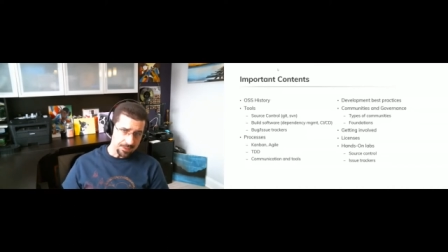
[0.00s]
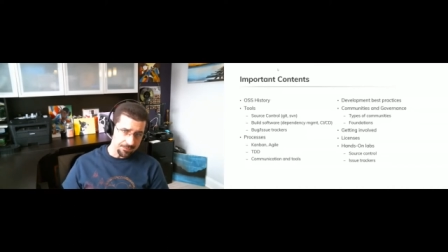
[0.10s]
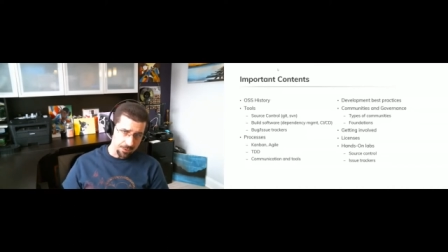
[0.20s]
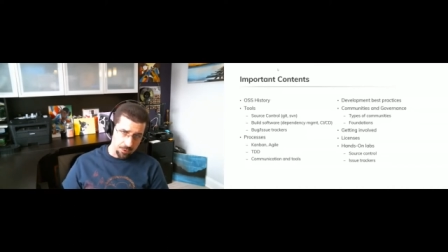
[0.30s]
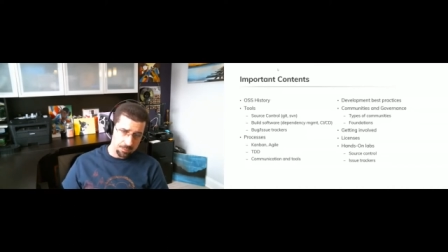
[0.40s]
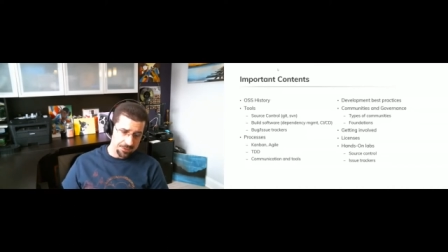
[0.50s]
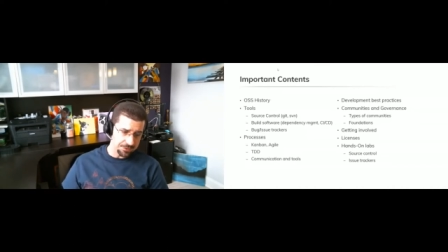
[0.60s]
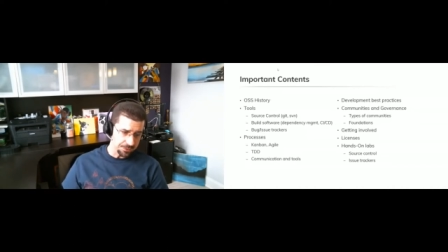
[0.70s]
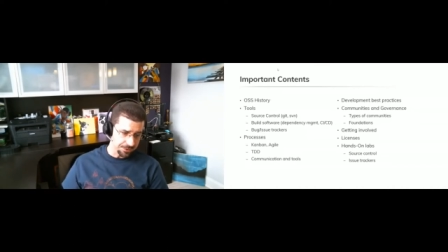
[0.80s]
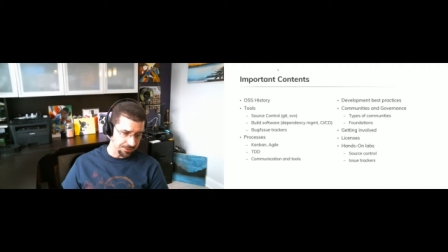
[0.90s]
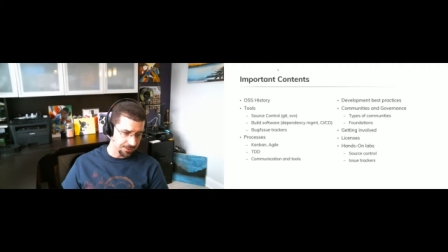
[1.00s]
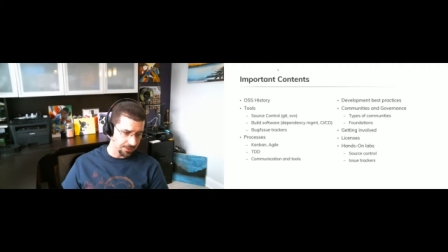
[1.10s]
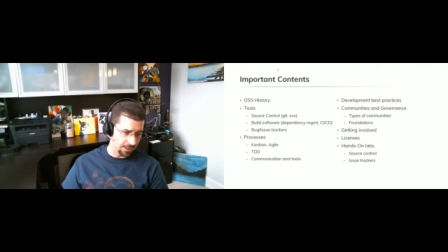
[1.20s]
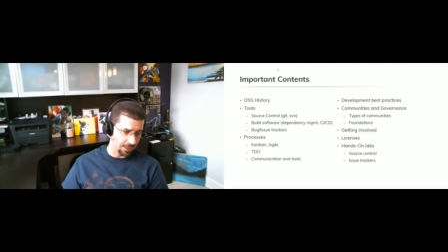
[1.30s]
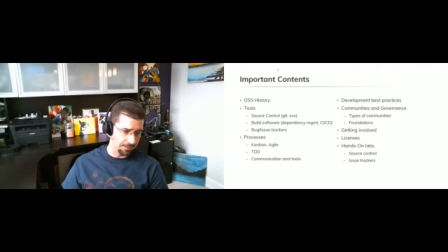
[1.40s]
for open source.
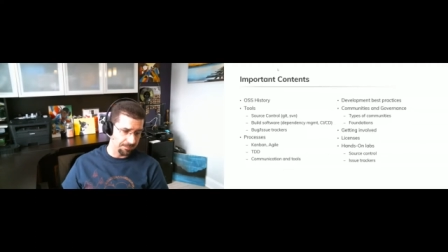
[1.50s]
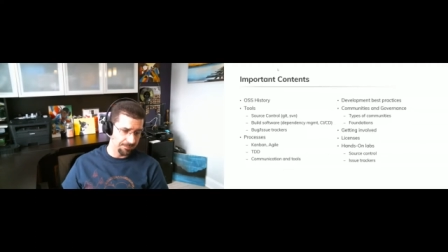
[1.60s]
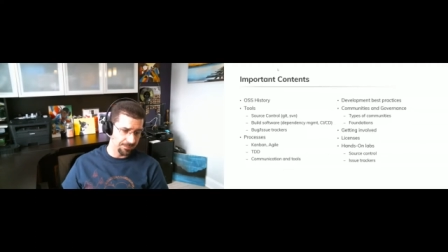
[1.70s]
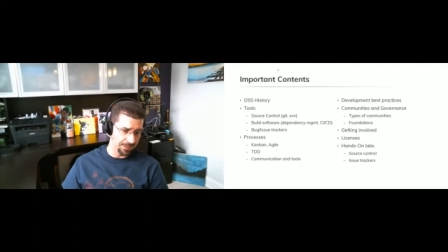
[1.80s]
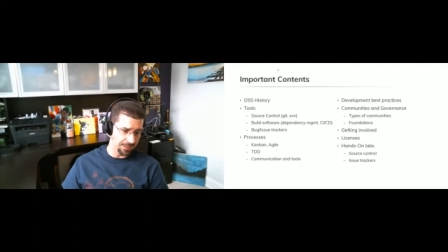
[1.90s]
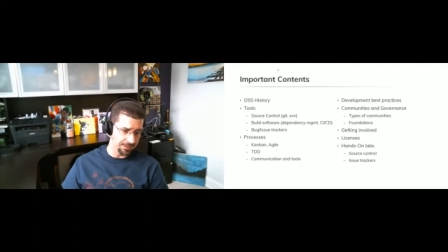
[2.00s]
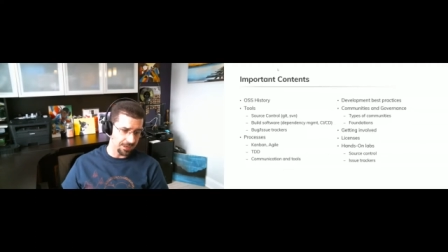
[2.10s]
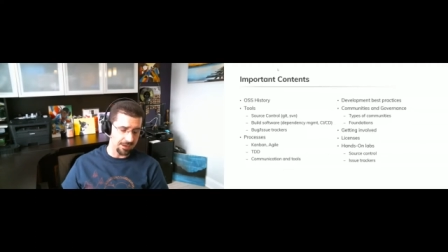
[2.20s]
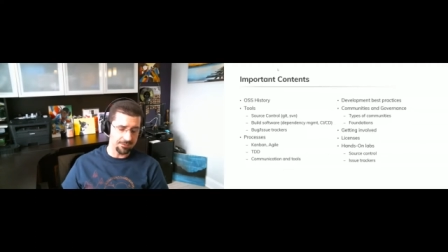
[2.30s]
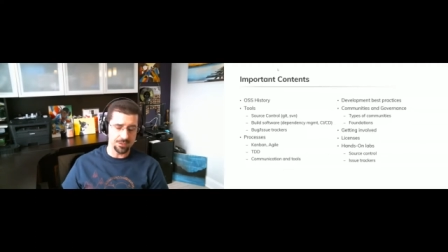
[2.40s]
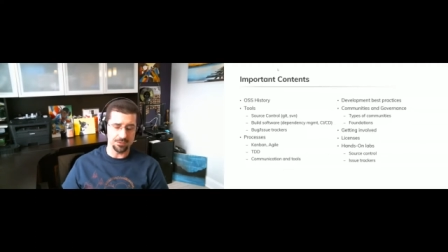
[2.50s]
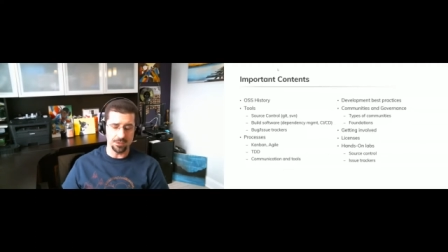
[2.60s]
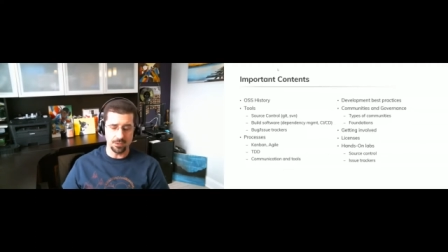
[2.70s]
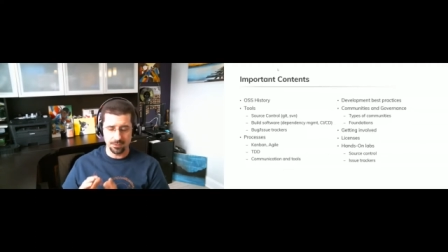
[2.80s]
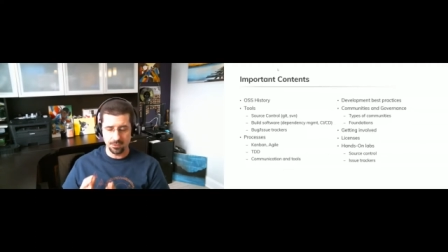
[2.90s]
Um, it, it's
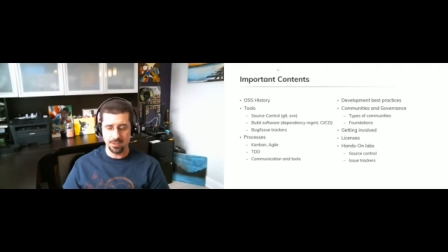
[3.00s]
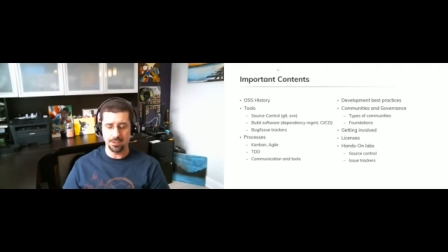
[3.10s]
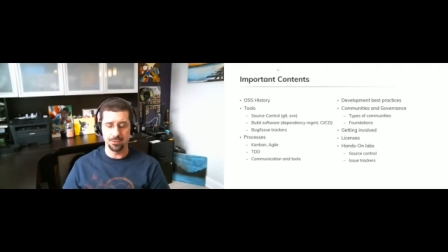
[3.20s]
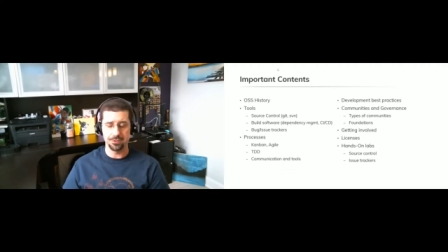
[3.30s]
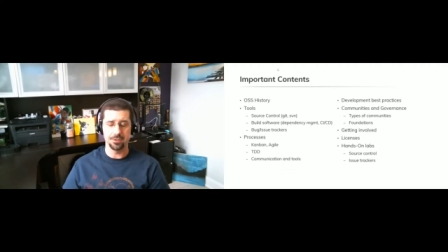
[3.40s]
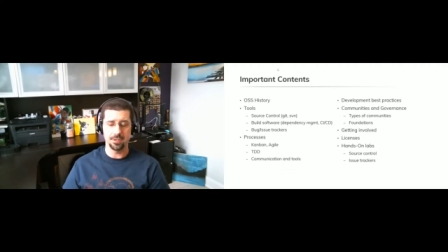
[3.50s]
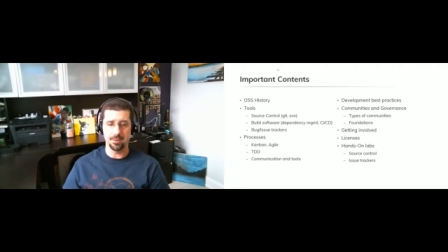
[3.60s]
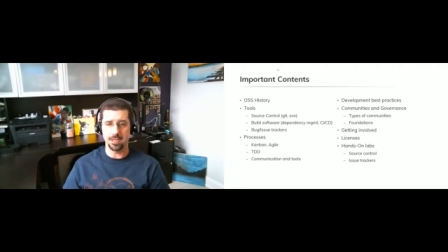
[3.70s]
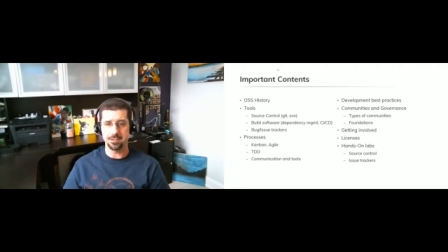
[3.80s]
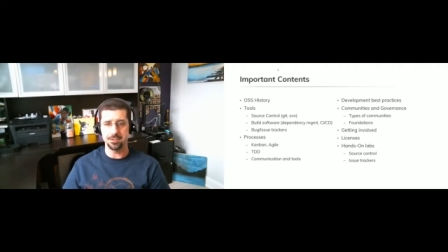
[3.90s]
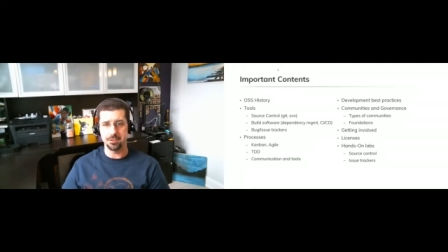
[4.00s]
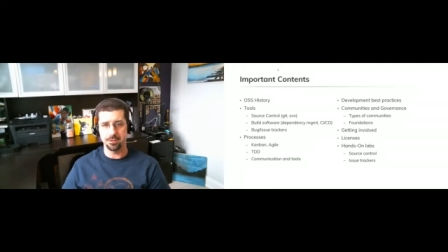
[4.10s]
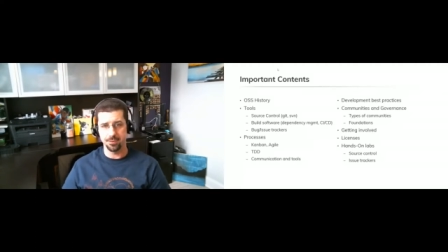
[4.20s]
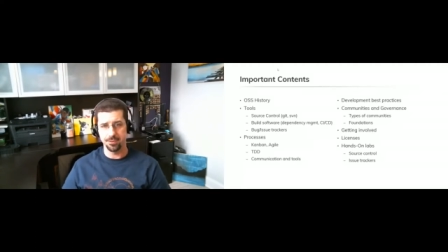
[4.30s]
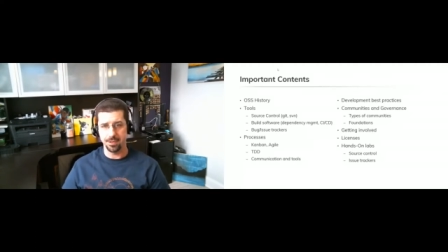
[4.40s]
obviously critical to the Apache
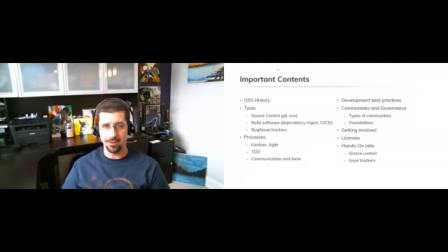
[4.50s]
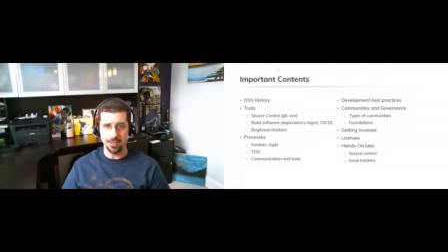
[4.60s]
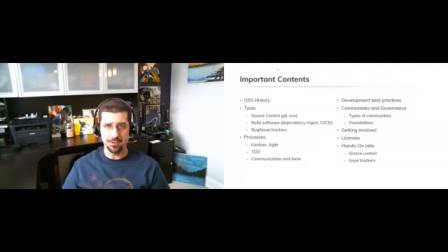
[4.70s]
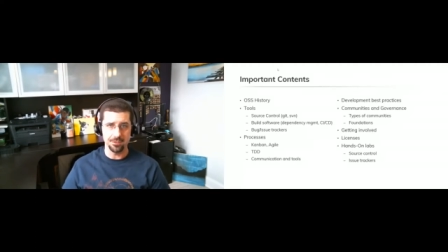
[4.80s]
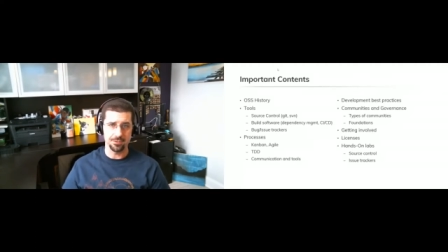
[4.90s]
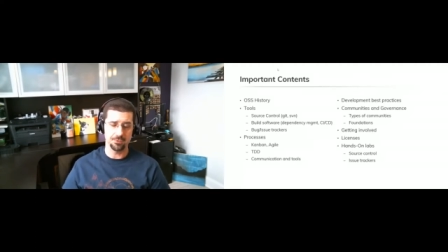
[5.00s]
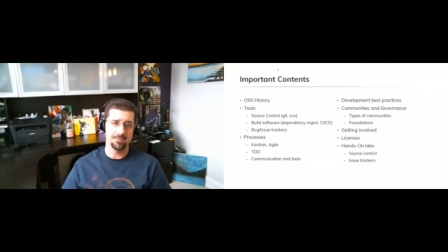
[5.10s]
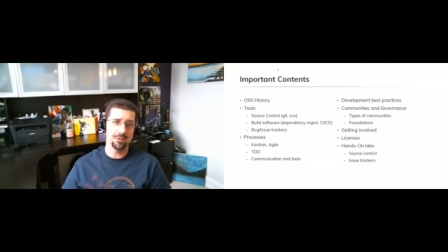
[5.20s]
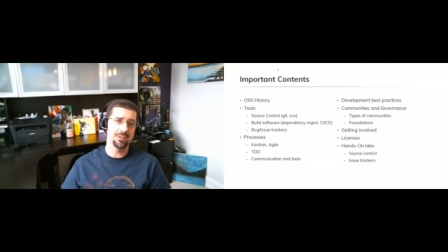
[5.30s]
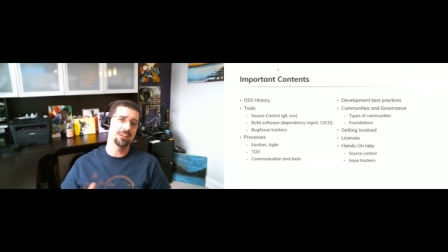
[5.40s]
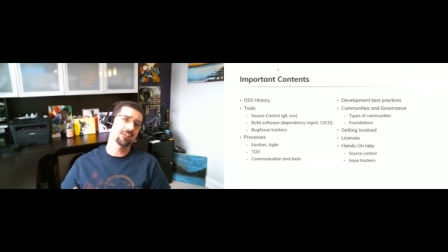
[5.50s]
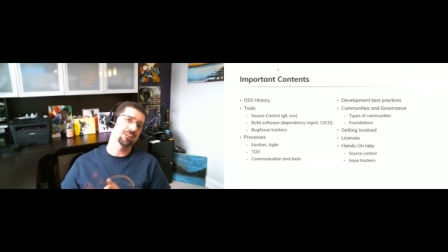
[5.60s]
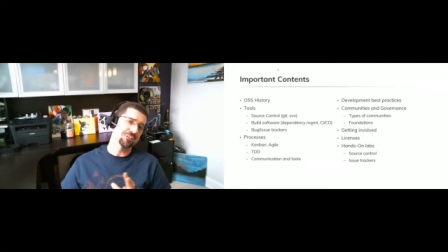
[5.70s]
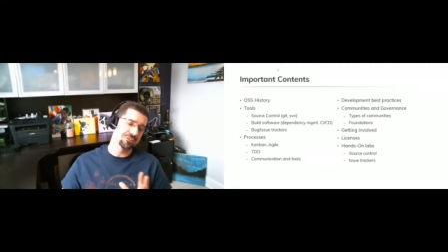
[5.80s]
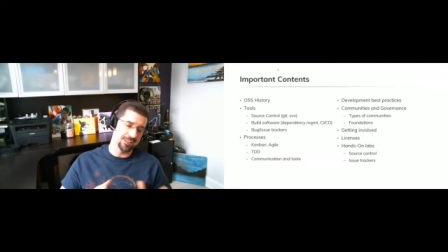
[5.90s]
Software Foundation, so maybe that
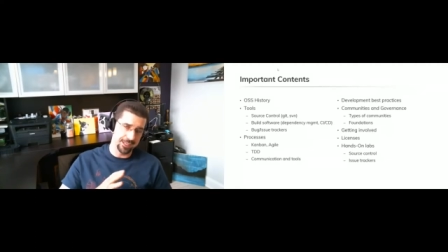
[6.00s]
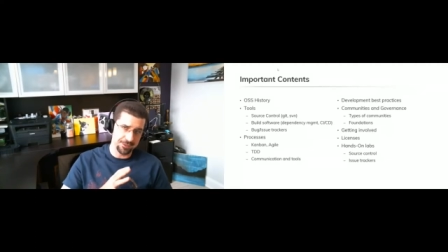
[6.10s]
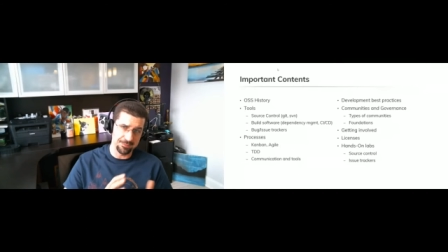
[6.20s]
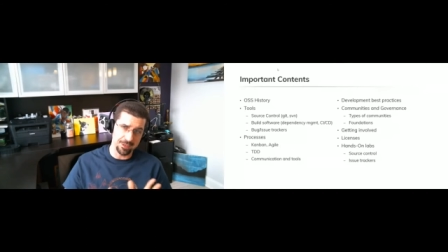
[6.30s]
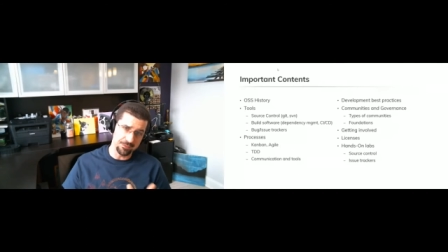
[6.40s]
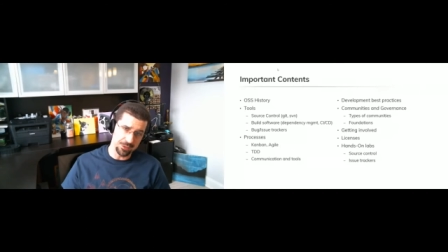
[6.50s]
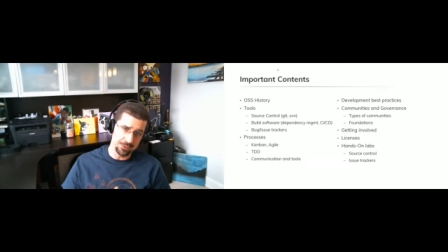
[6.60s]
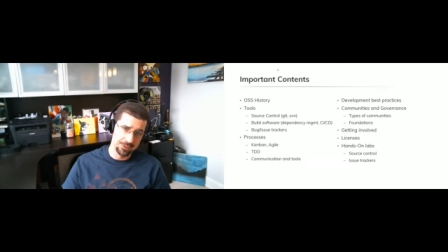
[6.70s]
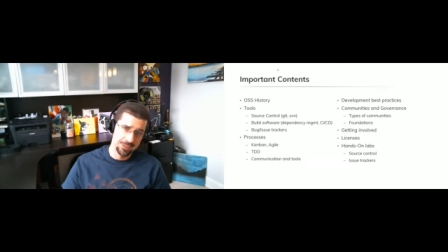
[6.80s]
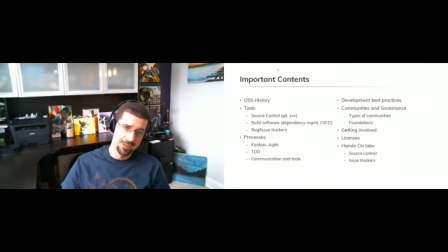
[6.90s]
kind of slants my view.